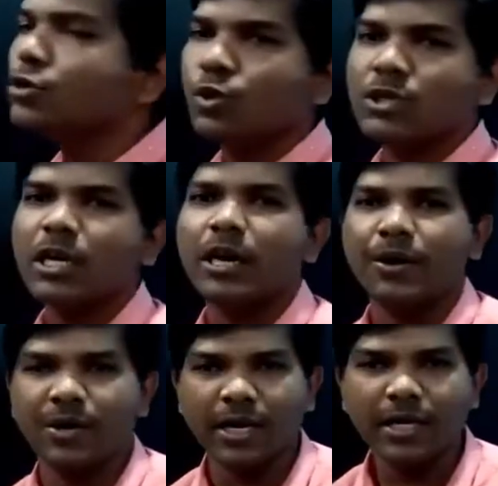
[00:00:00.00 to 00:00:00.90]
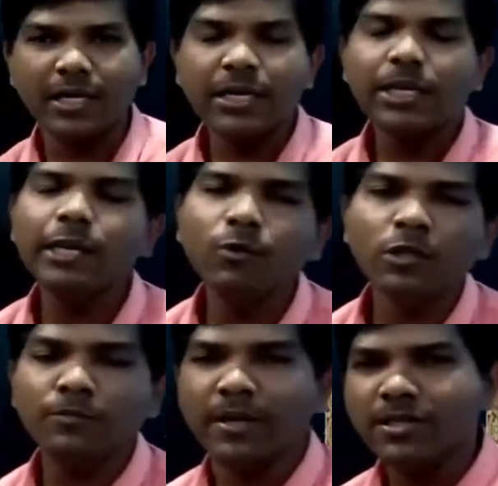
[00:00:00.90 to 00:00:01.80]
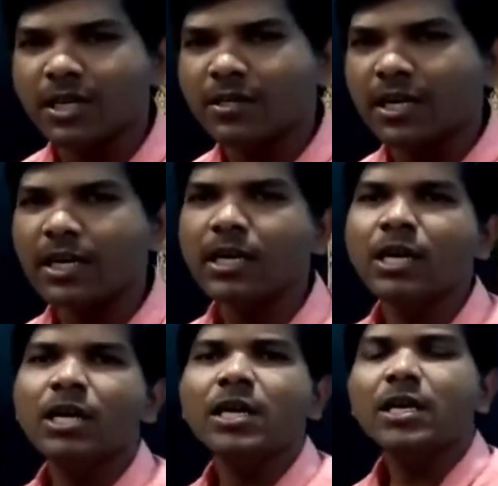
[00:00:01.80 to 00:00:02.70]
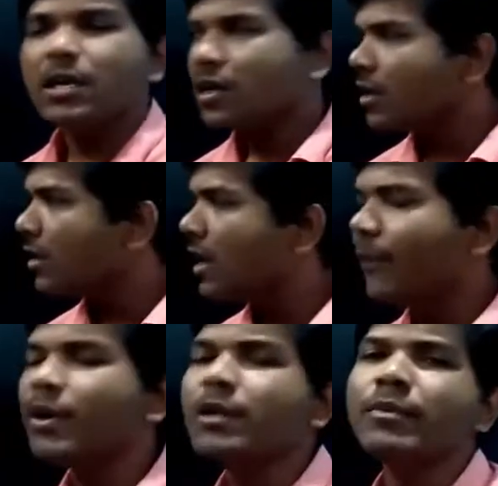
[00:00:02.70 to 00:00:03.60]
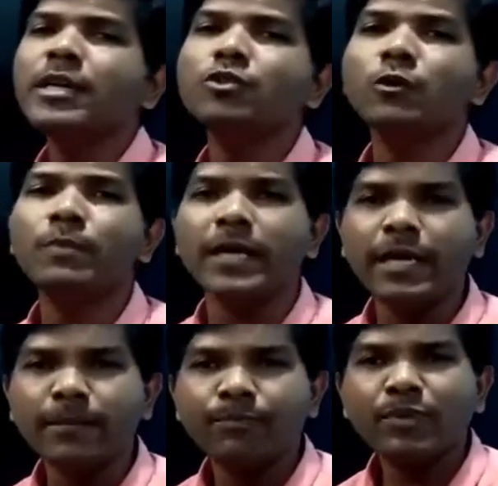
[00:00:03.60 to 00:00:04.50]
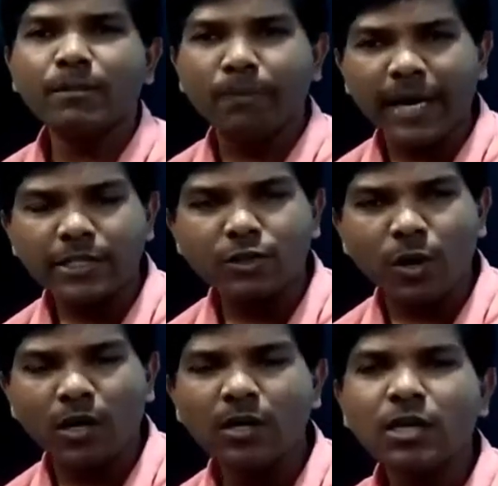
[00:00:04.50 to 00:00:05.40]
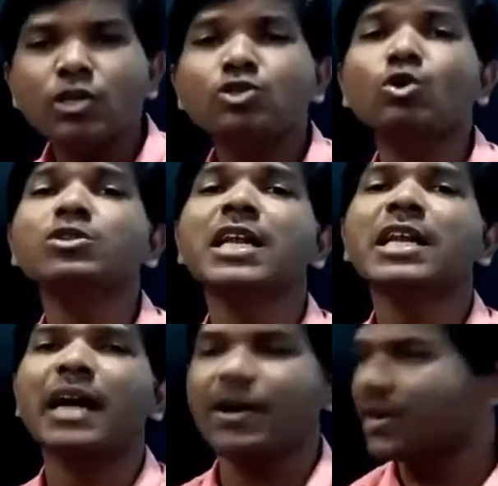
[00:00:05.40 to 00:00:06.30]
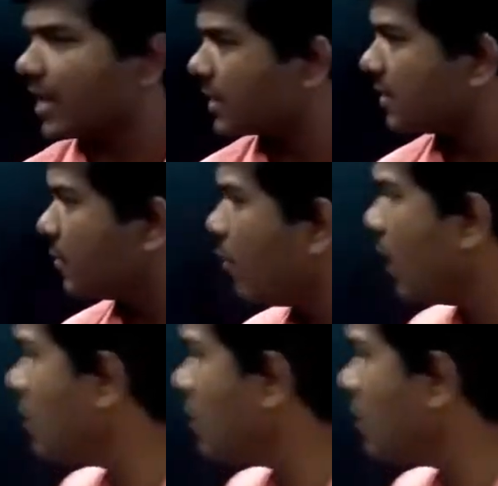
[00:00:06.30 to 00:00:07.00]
Social Contract, he was mentioned that government should be based on social contract. What